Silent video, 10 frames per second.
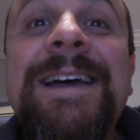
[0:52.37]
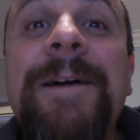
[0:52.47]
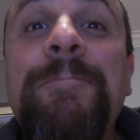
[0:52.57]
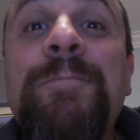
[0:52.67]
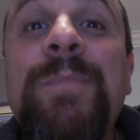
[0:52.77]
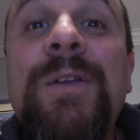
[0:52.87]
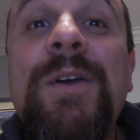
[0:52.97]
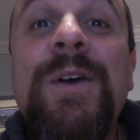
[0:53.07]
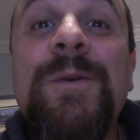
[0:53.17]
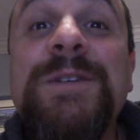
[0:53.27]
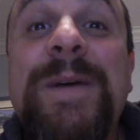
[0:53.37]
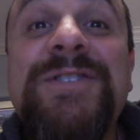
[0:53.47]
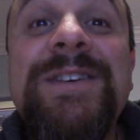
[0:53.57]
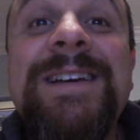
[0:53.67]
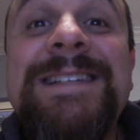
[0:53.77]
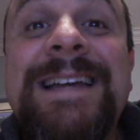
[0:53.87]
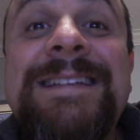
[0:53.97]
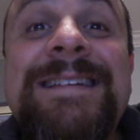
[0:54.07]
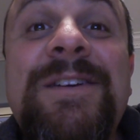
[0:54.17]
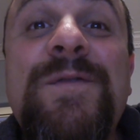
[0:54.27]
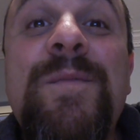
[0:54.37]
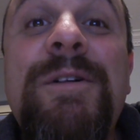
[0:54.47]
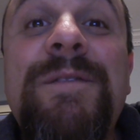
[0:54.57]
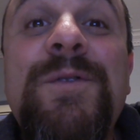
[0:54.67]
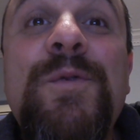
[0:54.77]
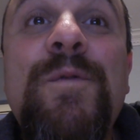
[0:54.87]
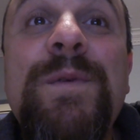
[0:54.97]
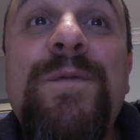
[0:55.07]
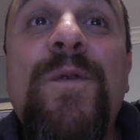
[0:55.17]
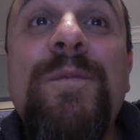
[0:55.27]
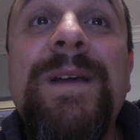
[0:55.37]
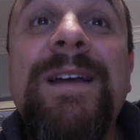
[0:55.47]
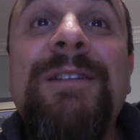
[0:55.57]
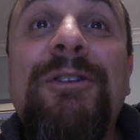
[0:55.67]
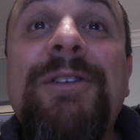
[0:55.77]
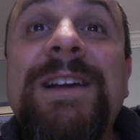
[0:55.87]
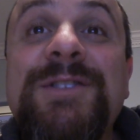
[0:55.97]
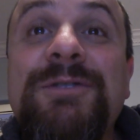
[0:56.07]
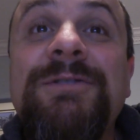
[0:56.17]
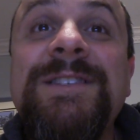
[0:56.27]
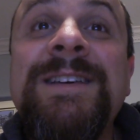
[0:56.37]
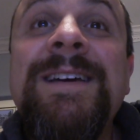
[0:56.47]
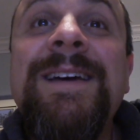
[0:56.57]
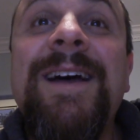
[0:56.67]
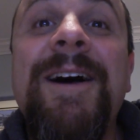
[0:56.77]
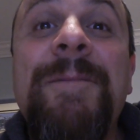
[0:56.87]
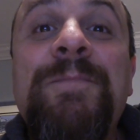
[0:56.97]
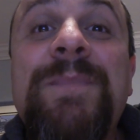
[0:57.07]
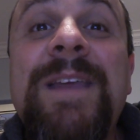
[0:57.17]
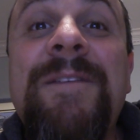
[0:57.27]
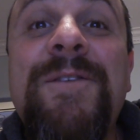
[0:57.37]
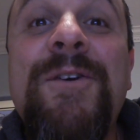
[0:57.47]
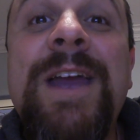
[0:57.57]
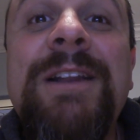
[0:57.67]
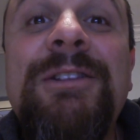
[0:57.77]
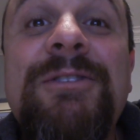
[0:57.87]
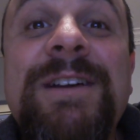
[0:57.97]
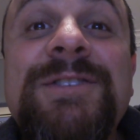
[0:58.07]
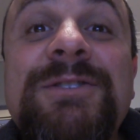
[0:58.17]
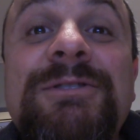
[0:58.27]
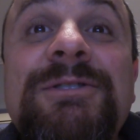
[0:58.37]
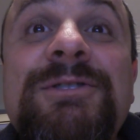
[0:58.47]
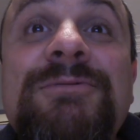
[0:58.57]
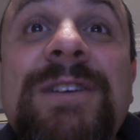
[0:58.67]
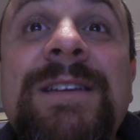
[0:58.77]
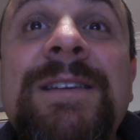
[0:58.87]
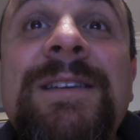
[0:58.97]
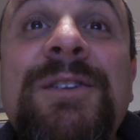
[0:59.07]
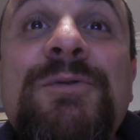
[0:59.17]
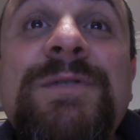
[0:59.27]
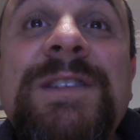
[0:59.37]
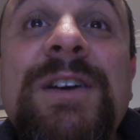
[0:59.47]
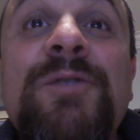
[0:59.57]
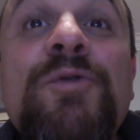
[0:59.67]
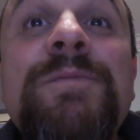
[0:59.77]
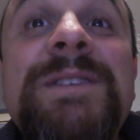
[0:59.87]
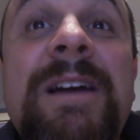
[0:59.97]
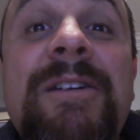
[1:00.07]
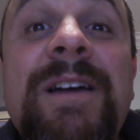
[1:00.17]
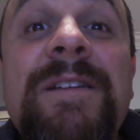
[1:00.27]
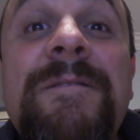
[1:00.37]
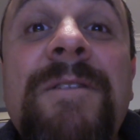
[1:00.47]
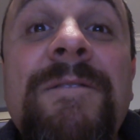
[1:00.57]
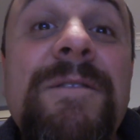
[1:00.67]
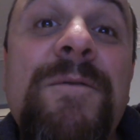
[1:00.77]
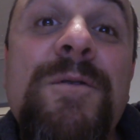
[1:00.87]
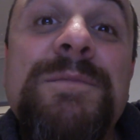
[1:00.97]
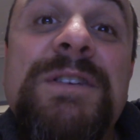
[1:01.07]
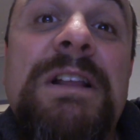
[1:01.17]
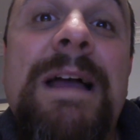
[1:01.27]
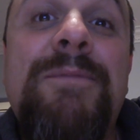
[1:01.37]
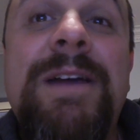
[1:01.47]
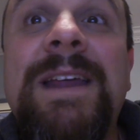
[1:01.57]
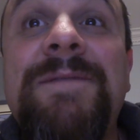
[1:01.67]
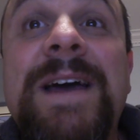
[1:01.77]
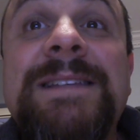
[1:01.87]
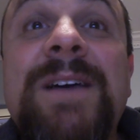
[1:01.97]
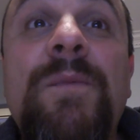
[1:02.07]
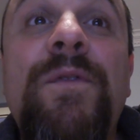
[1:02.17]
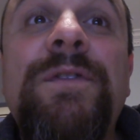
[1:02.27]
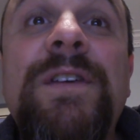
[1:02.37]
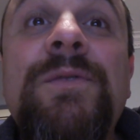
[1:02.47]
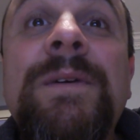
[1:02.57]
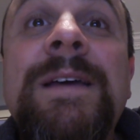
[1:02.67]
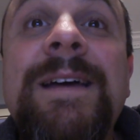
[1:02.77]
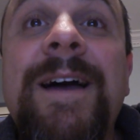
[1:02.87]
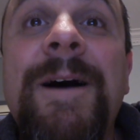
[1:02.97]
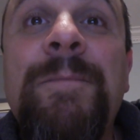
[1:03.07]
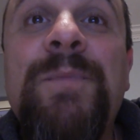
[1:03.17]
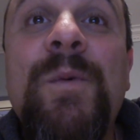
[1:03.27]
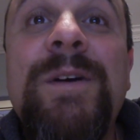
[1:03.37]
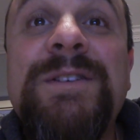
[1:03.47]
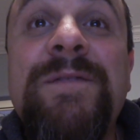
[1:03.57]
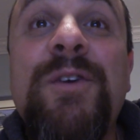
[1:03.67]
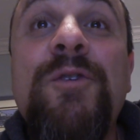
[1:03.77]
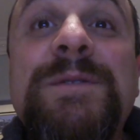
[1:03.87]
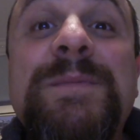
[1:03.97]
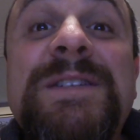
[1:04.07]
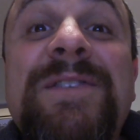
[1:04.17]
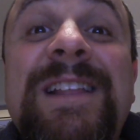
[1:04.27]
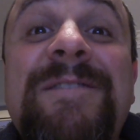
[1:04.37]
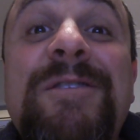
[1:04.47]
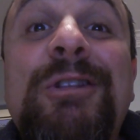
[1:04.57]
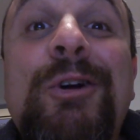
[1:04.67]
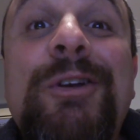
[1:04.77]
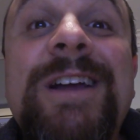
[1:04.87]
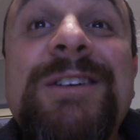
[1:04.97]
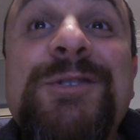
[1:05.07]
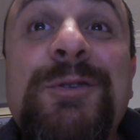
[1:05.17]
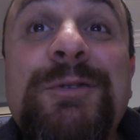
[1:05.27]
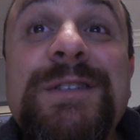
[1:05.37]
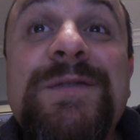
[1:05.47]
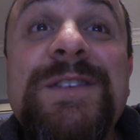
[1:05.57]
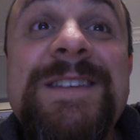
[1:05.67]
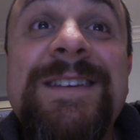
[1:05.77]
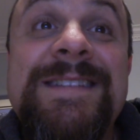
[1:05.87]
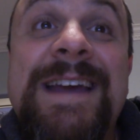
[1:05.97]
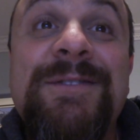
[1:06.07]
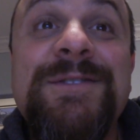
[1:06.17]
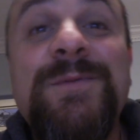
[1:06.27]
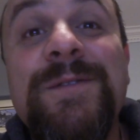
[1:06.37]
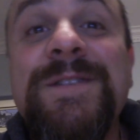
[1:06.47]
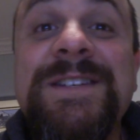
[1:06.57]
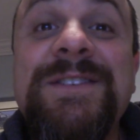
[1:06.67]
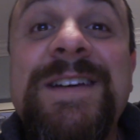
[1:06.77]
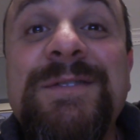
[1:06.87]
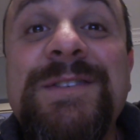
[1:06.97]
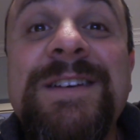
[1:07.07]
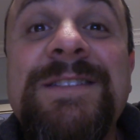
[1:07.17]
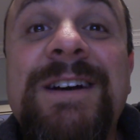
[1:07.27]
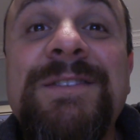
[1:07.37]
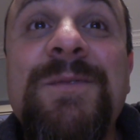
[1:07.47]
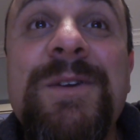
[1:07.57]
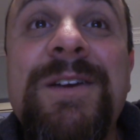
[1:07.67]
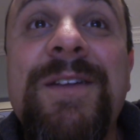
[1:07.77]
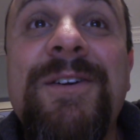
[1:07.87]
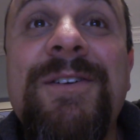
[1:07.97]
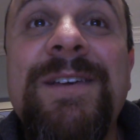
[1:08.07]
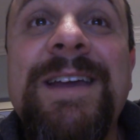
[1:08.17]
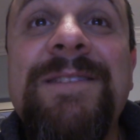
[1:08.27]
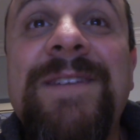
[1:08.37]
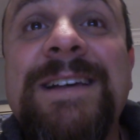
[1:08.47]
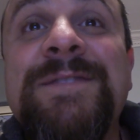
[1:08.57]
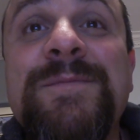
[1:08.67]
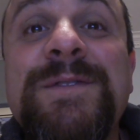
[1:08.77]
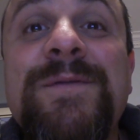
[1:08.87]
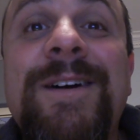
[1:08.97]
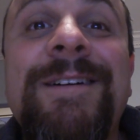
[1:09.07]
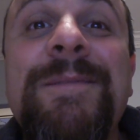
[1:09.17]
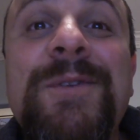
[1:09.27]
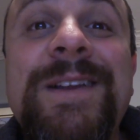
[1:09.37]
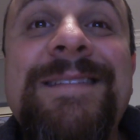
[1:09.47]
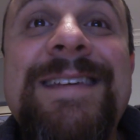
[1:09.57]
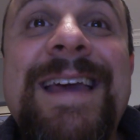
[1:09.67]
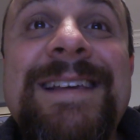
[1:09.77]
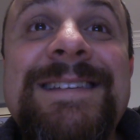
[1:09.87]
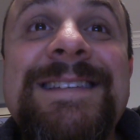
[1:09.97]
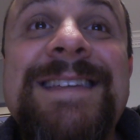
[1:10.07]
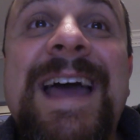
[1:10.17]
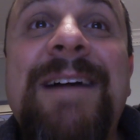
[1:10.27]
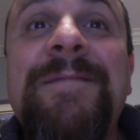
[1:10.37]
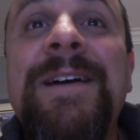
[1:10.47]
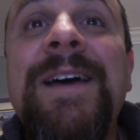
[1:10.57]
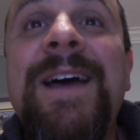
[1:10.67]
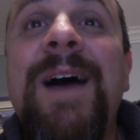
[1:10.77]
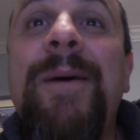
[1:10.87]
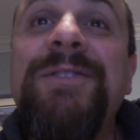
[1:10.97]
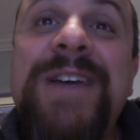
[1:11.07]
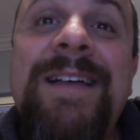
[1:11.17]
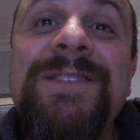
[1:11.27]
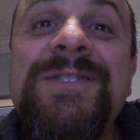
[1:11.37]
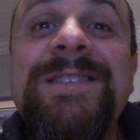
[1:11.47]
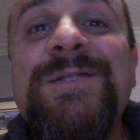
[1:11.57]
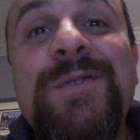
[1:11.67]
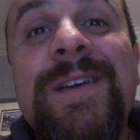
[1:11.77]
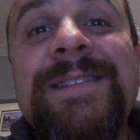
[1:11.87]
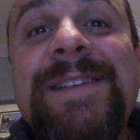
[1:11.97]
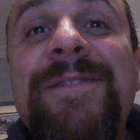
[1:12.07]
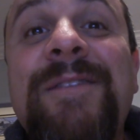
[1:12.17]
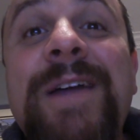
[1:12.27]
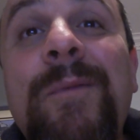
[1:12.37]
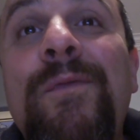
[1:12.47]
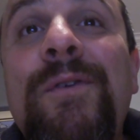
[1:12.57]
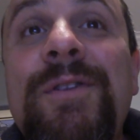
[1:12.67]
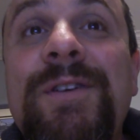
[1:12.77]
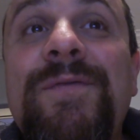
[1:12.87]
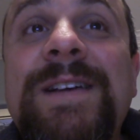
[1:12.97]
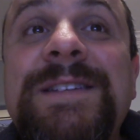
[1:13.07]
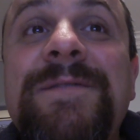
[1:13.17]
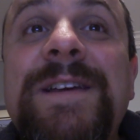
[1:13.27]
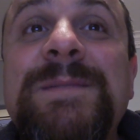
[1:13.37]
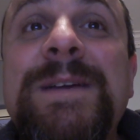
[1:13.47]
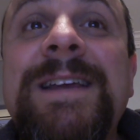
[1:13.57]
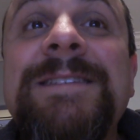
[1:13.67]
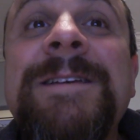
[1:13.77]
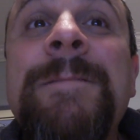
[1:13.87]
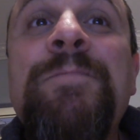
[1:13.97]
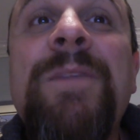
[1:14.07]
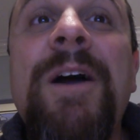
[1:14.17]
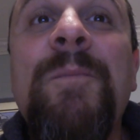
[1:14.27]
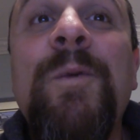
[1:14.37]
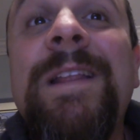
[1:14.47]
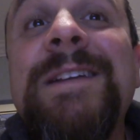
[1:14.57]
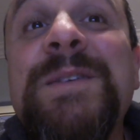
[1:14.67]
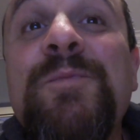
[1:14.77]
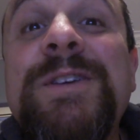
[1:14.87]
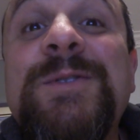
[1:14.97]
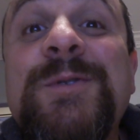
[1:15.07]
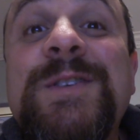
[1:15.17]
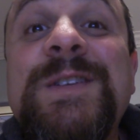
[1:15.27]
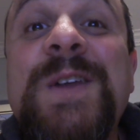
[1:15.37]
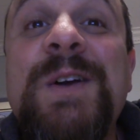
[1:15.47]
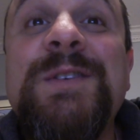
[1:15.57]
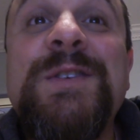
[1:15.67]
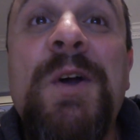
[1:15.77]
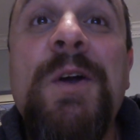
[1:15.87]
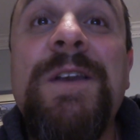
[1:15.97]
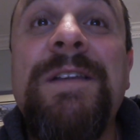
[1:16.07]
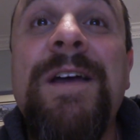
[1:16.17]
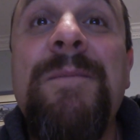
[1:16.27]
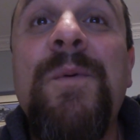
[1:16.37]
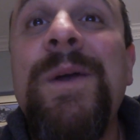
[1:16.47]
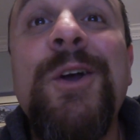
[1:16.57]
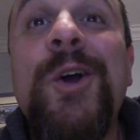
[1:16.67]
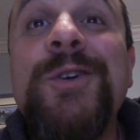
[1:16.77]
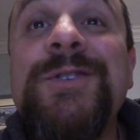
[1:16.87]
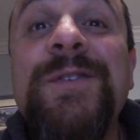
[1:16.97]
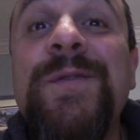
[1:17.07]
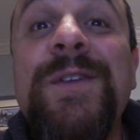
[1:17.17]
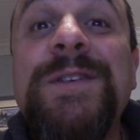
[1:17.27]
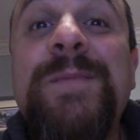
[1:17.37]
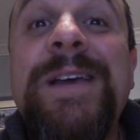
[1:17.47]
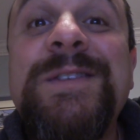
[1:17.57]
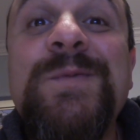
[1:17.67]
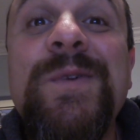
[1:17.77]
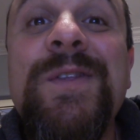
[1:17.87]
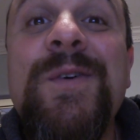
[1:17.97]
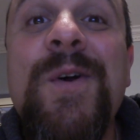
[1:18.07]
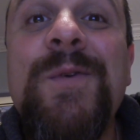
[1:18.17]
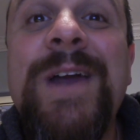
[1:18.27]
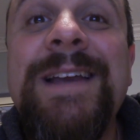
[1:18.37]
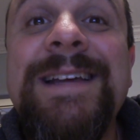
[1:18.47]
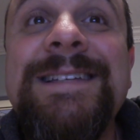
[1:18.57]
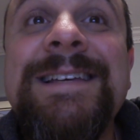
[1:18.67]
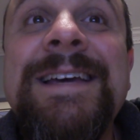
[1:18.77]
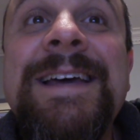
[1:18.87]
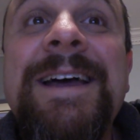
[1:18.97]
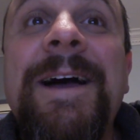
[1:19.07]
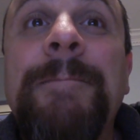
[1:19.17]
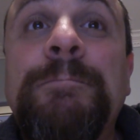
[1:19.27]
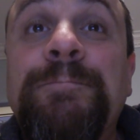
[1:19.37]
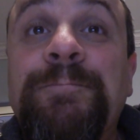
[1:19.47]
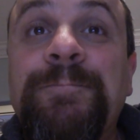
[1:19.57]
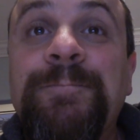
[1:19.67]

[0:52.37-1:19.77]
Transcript: Um, we're especially excited to hear from all of you who've been forming learning circles. Um, if you're in a learning circle, you can use the groups area to, of the forums to collaborate if that's helpful to you. Um, we also have a specifically for learning circles facilitators, where facilitators can talk to one another and get advice from some of our community TAs and staff about challenges or things they've found helpful in their face to face meetings. Um, we link some resources there to start, uh, but we encourage you to fill the space with your own ideas. Um,